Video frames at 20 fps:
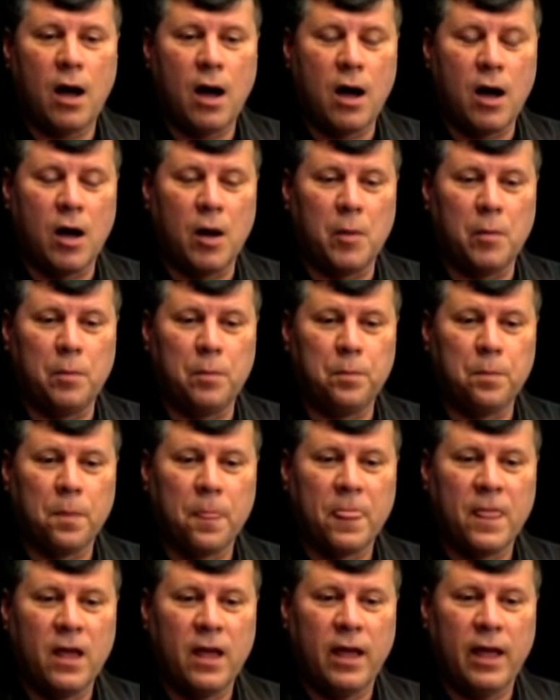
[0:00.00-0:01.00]
Um,
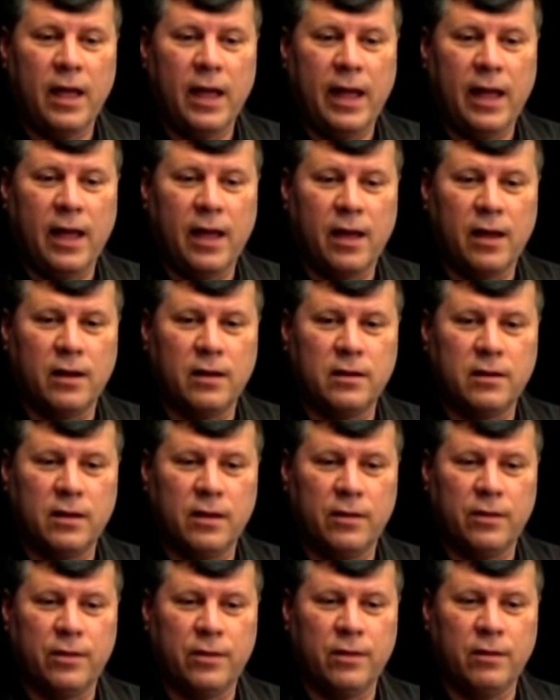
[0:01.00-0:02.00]
and
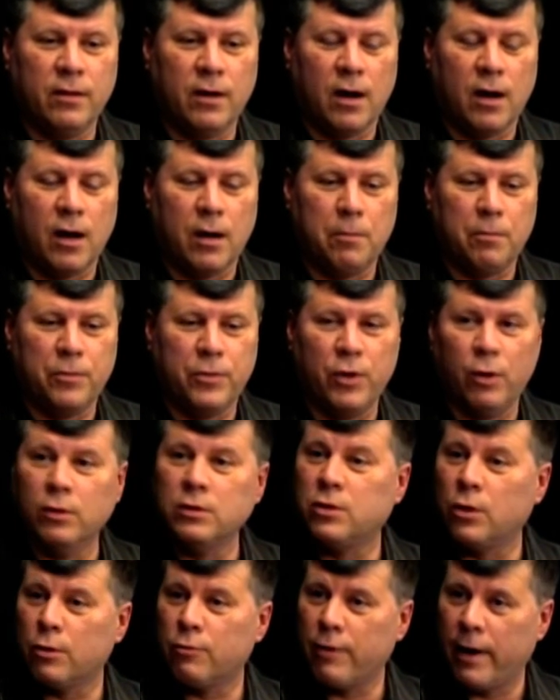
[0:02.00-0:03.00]
um,
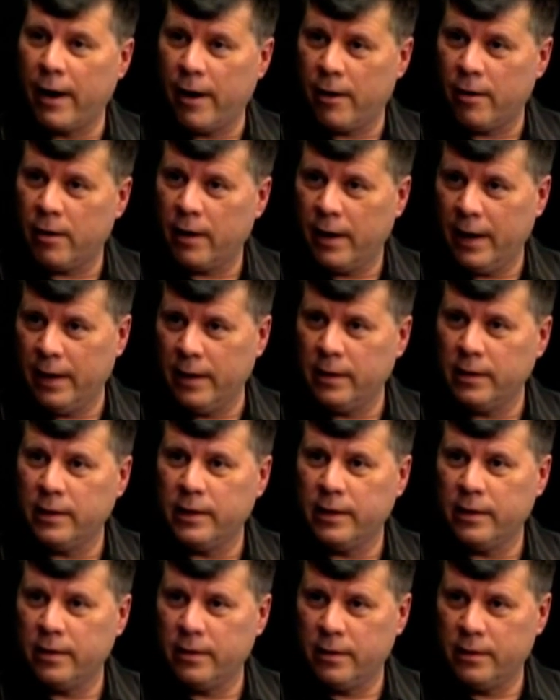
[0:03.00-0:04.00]
those are rare
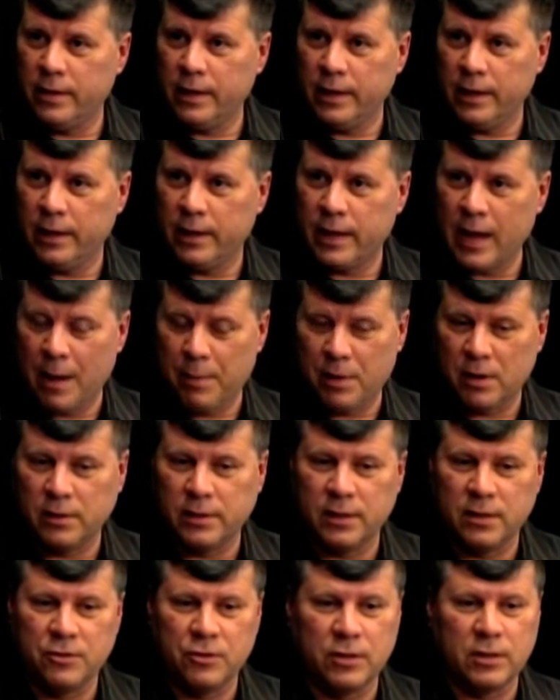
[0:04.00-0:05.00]
in the Capital
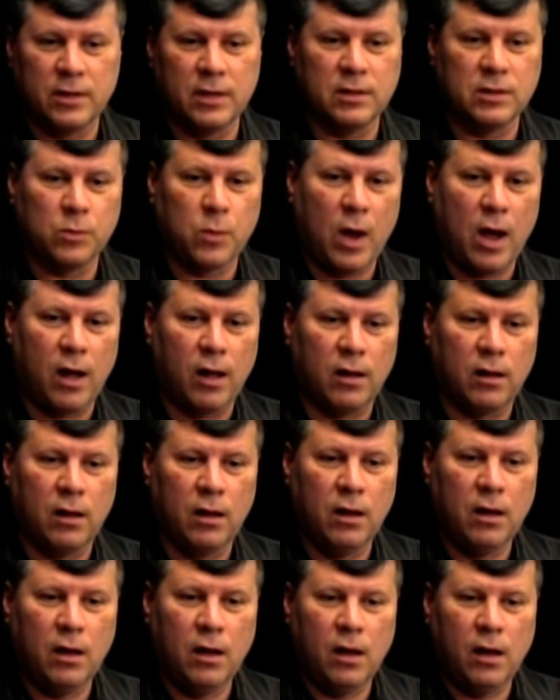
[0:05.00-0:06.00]
District as well.
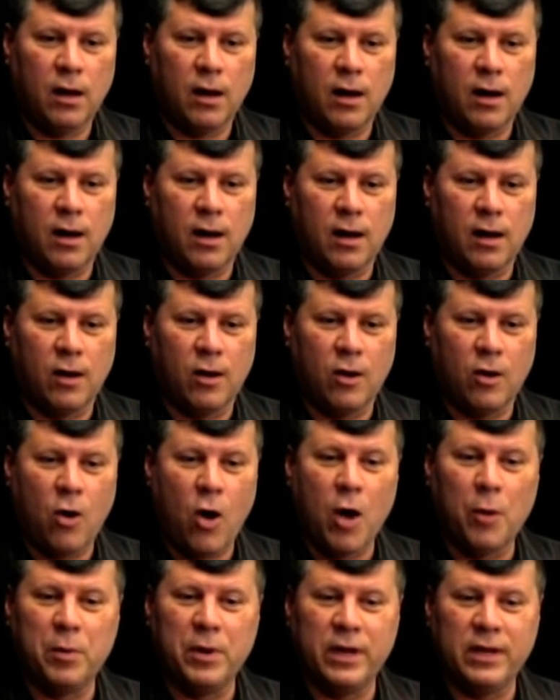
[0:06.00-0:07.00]
Uh,
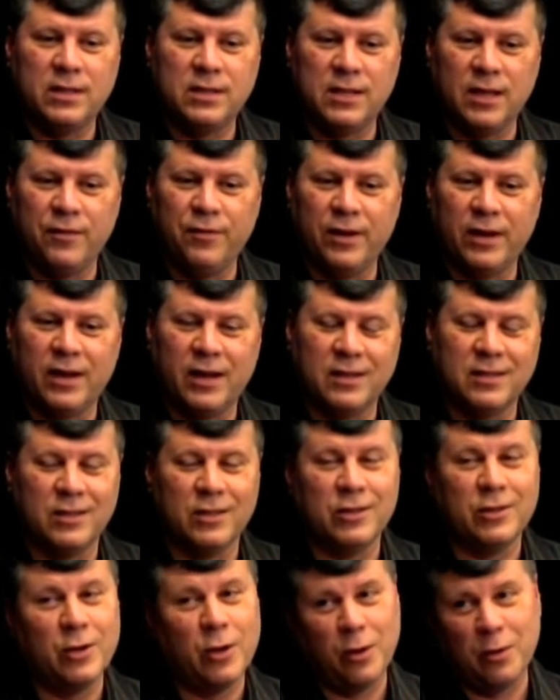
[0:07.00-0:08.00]
Albany Civic
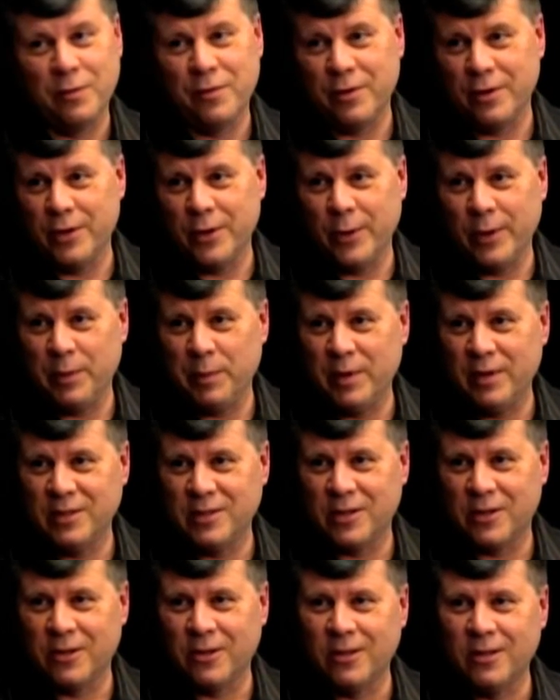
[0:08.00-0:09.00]
isn't known for doing
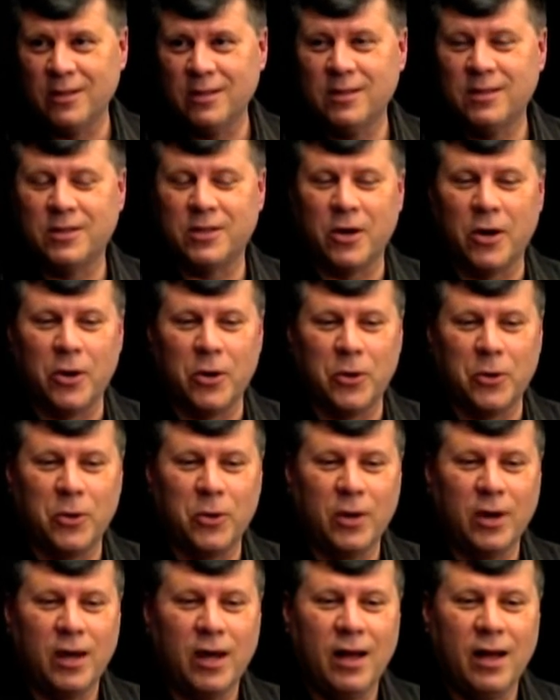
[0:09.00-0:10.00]
musicals, mm-hmm.
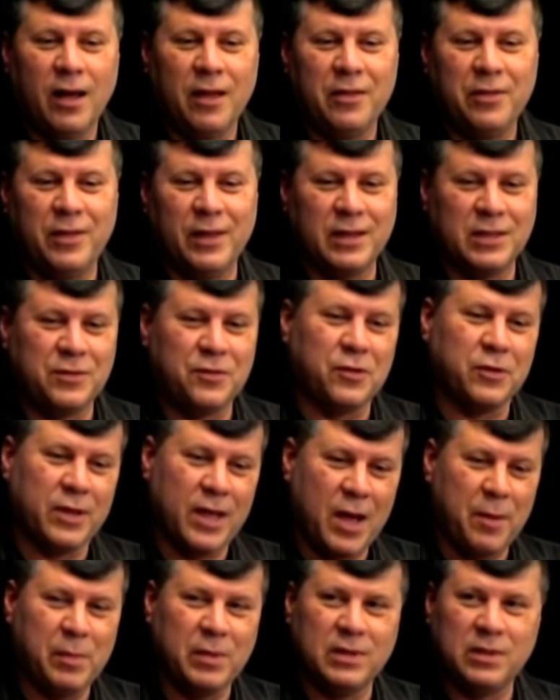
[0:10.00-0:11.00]
so this for
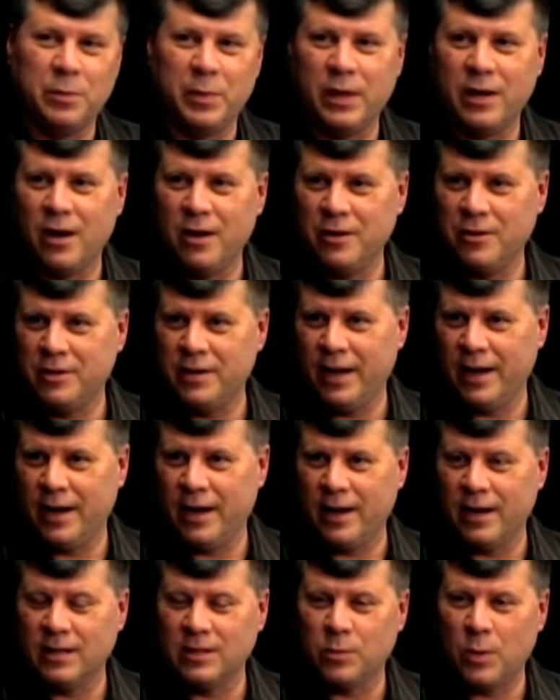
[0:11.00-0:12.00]
them is a big
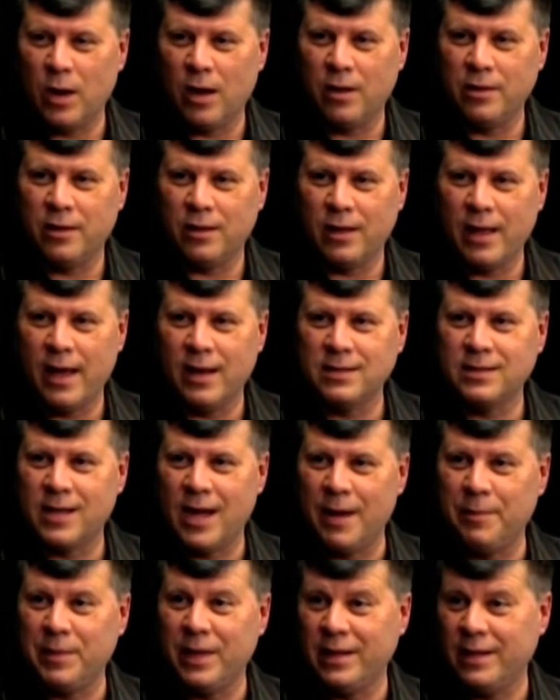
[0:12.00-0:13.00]
undertaking as well. The last
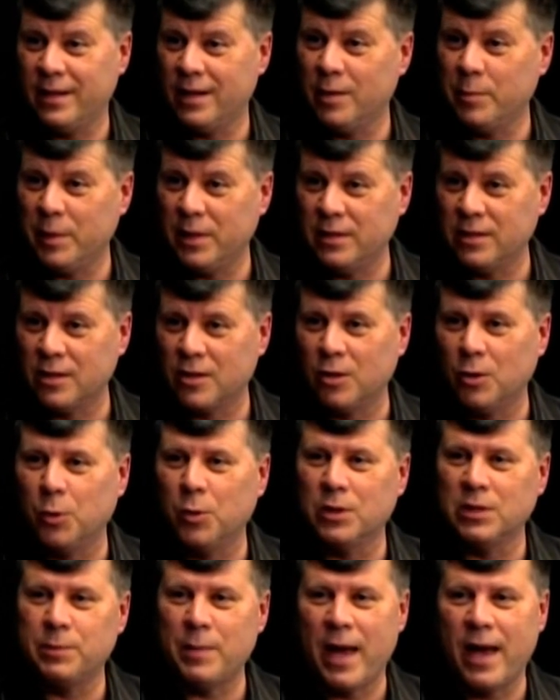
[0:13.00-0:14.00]
time they did a musical
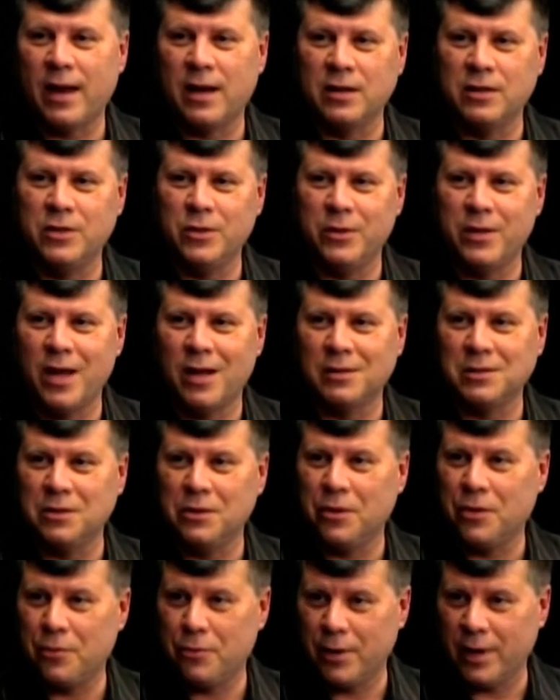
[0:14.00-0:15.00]
was back in
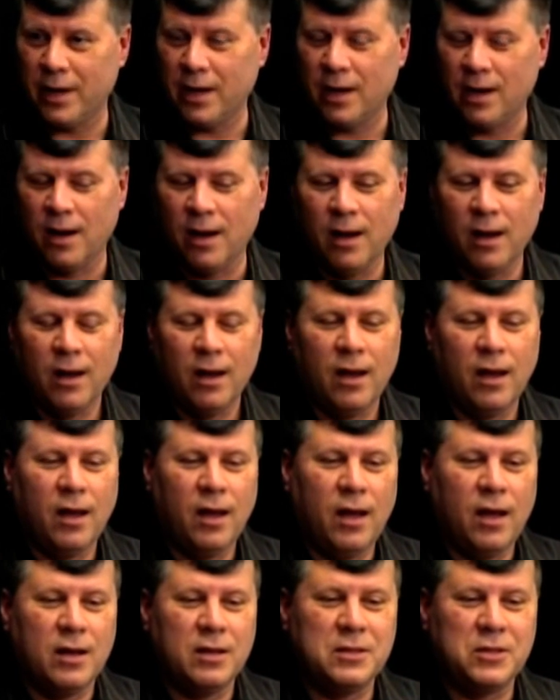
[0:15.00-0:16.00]
2003. Oh.
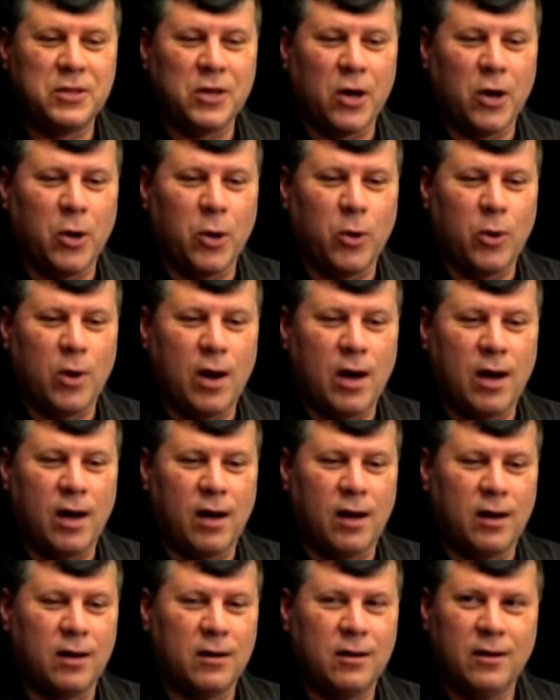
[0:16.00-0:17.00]
Uh-huh. So uh,
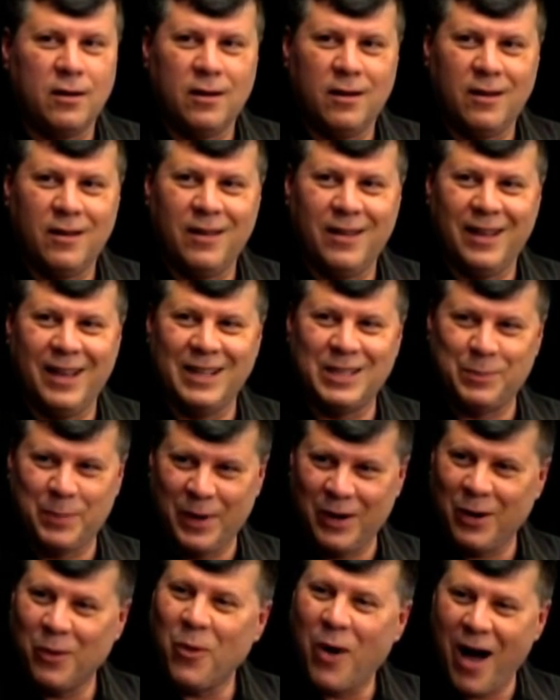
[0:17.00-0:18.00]
been a while then. It's
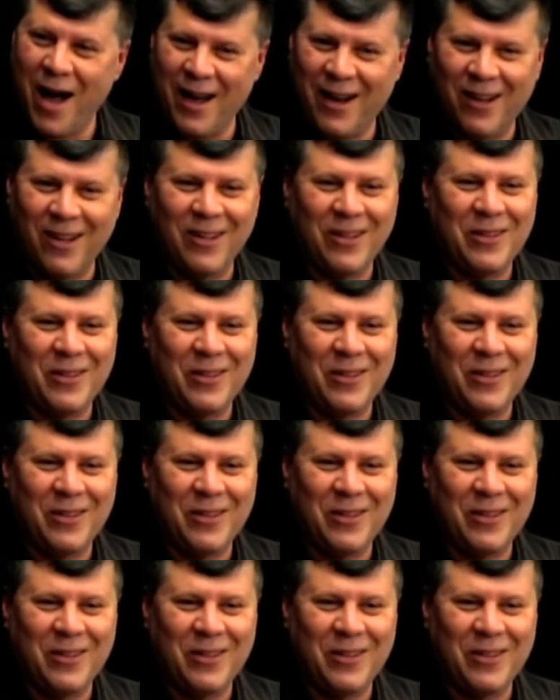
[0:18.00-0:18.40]
been a while.